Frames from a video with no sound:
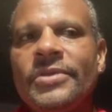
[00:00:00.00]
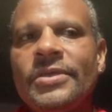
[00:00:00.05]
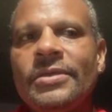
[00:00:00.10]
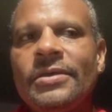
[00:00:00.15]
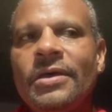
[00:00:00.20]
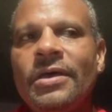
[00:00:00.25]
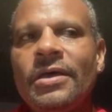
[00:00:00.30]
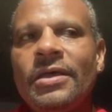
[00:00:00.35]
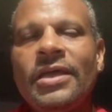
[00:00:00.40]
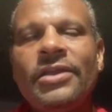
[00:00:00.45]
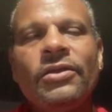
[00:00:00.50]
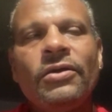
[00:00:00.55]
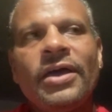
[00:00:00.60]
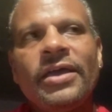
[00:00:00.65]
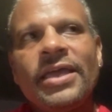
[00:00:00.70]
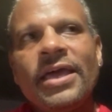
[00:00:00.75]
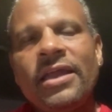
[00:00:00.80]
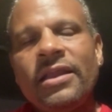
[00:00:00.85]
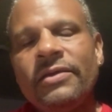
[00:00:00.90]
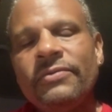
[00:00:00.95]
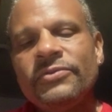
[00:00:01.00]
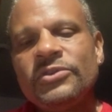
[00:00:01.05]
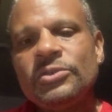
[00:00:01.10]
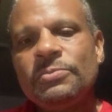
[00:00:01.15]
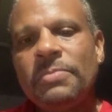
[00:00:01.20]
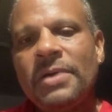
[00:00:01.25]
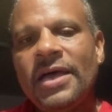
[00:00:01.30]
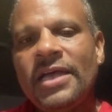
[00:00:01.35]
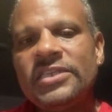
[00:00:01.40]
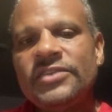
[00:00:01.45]
I know I got a
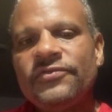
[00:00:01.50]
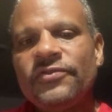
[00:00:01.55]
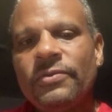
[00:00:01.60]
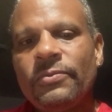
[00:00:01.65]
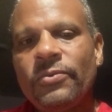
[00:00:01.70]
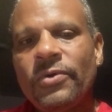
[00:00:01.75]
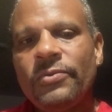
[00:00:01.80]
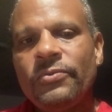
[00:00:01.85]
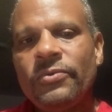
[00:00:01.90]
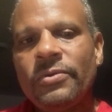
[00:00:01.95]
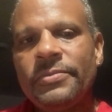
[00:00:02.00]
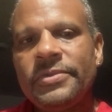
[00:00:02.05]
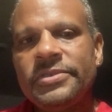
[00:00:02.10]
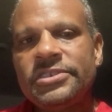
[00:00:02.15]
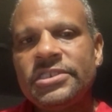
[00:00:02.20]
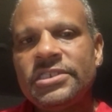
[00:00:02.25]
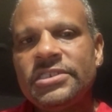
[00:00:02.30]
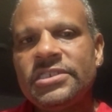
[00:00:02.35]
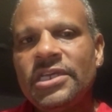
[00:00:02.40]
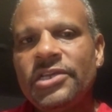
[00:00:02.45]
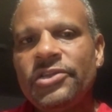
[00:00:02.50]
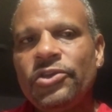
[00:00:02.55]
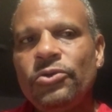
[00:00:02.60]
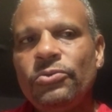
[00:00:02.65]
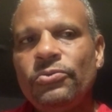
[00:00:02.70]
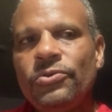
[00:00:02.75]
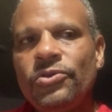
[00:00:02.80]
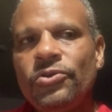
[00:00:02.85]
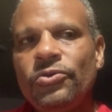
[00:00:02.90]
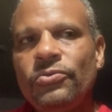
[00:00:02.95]
response from one woman. She said,
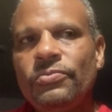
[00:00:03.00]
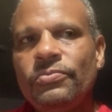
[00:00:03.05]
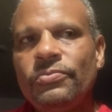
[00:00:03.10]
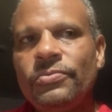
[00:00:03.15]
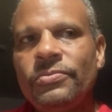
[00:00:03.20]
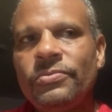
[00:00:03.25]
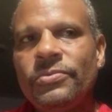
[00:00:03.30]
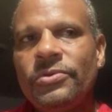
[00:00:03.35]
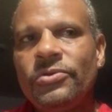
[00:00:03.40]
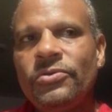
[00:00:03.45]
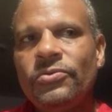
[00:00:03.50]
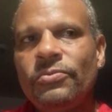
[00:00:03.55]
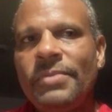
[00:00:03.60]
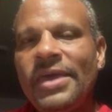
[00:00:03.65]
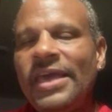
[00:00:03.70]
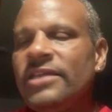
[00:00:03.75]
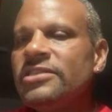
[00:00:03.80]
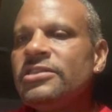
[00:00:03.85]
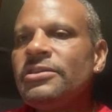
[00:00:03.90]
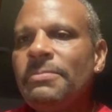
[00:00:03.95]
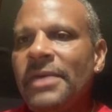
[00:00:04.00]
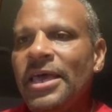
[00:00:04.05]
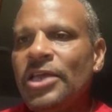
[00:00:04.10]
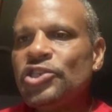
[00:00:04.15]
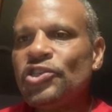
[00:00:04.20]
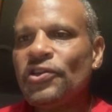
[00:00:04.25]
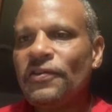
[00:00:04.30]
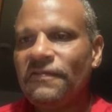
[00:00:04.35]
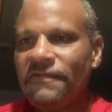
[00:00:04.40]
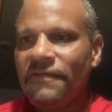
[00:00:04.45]
you made
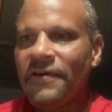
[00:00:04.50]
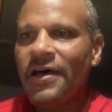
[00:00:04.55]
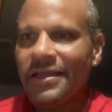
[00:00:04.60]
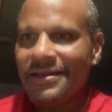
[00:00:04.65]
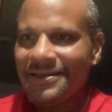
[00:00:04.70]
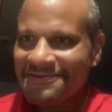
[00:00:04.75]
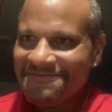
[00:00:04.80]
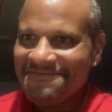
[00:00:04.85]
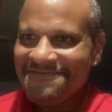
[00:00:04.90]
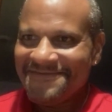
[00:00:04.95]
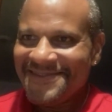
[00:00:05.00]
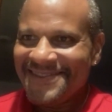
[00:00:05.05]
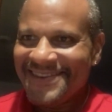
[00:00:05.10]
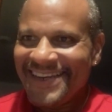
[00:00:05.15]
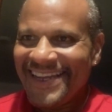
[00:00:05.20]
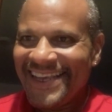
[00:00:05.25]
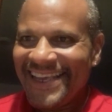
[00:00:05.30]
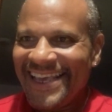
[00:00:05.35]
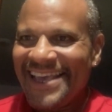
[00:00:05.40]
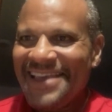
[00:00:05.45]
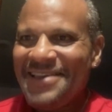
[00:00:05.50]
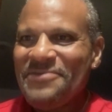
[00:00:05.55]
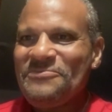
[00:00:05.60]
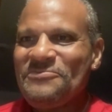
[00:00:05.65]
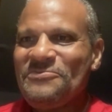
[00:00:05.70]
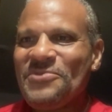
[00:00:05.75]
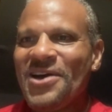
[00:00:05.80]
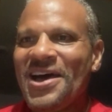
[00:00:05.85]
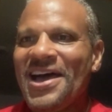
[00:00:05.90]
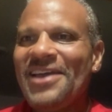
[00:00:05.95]
dementia fun
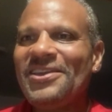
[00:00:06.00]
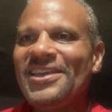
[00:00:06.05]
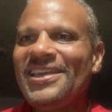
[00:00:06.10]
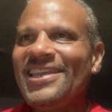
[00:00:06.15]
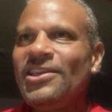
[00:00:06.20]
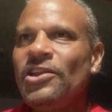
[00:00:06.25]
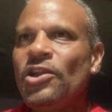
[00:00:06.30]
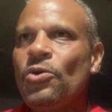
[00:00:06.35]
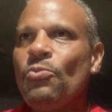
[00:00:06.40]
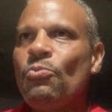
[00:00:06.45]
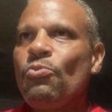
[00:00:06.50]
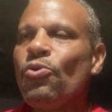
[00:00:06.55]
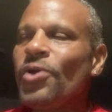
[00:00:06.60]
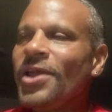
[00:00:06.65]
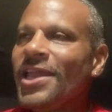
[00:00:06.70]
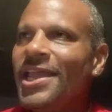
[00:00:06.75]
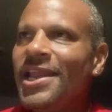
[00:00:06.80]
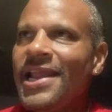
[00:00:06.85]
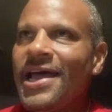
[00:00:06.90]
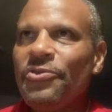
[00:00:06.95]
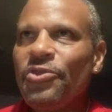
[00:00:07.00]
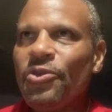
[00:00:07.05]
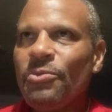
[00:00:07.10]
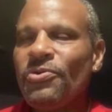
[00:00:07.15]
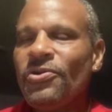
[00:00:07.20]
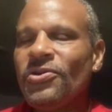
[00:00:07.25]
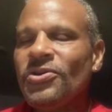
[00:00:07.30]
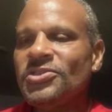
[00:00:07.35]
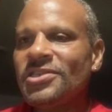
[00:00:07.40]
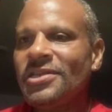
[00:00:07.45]
by, bringing out the
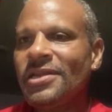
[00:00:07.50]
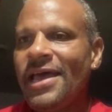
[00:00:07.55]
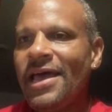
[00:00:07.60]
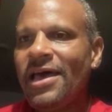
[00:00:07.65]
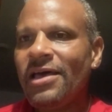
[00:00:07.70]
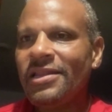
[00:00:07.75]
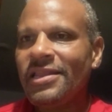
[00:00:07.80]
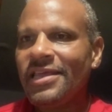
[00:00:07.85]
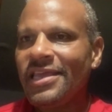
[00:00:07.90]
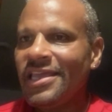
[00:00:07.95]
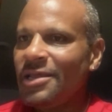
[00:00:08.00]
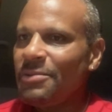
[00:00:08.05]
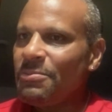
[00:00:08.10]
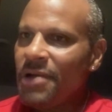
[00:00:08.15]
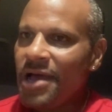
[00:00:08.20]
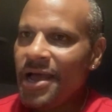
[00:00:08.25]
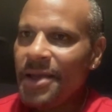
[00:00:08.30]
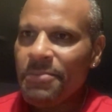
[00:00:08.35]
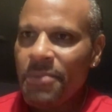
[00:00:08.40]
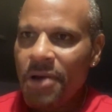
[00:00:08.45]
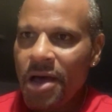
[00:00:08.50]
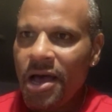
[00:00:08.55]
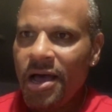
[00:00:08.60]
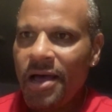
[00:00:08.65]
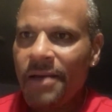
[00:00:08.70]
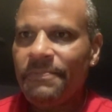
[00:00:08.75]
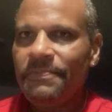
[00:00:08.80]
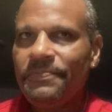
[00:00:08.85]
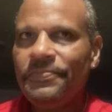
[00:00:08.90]
personality in my mom,